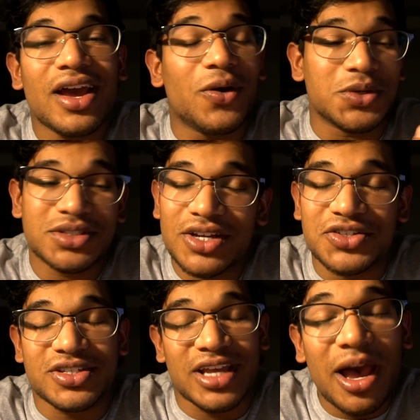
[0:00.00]
or
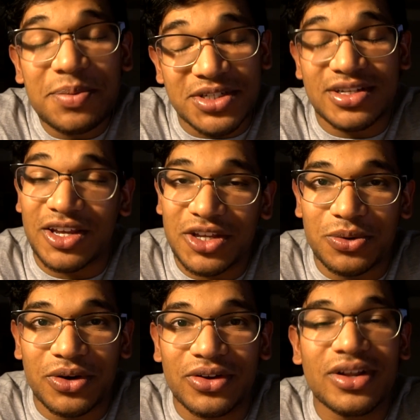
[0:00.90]
surgeon's happy to take
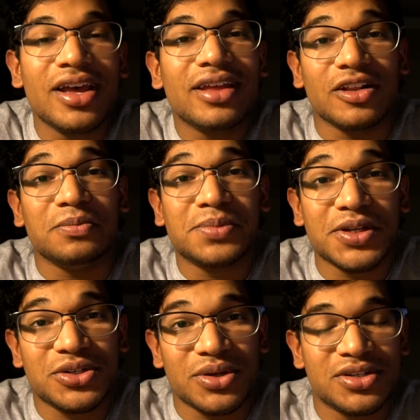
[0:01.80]
you on, they'll
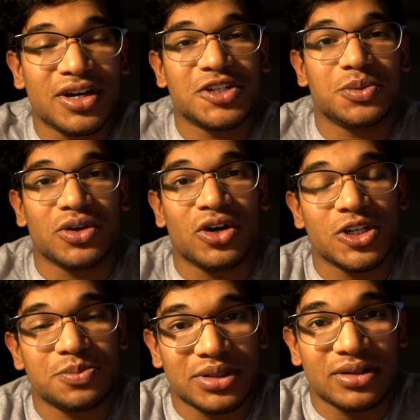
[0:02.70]
put you in touch with the
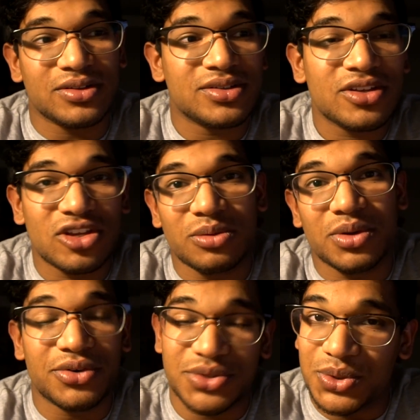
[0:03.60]
hospital's
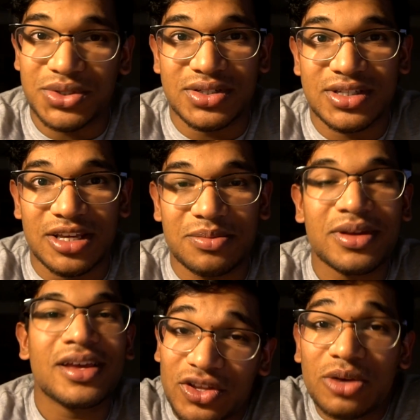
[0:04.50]
human resources team.
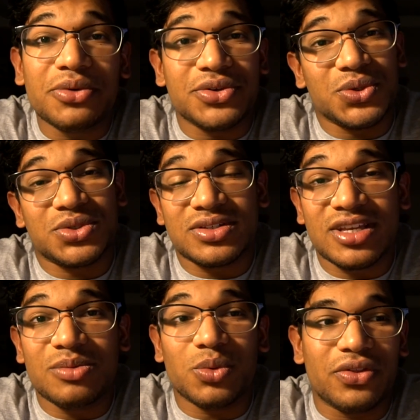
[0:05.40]
The human resources
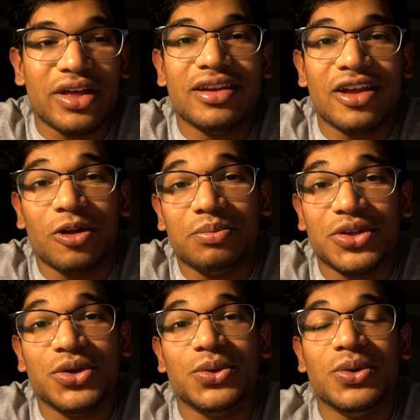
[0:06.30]
team will then
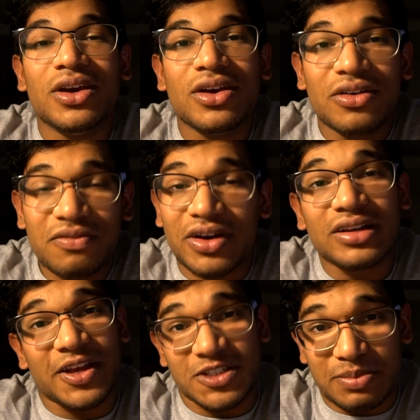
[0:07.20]
help you
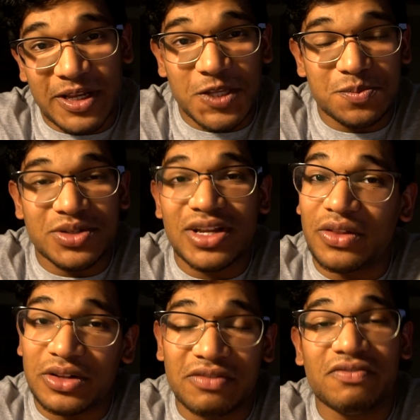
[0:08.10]
finalize the placement
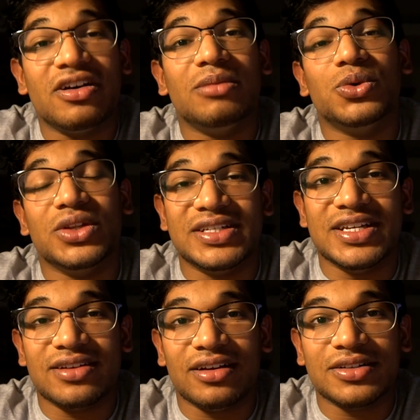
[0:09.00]
and will confirm all the
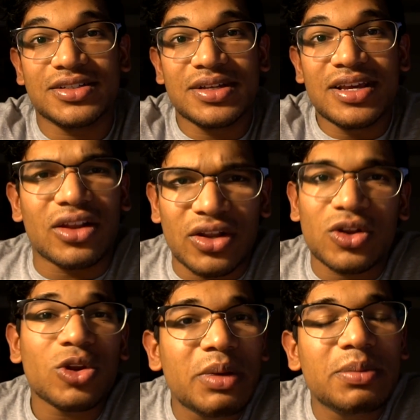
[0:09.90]
details. A
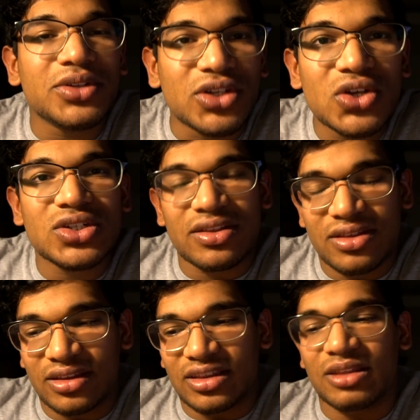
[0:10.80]
lot of people usually
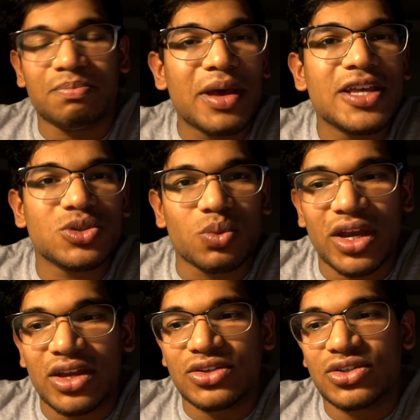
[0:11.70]
think that the best way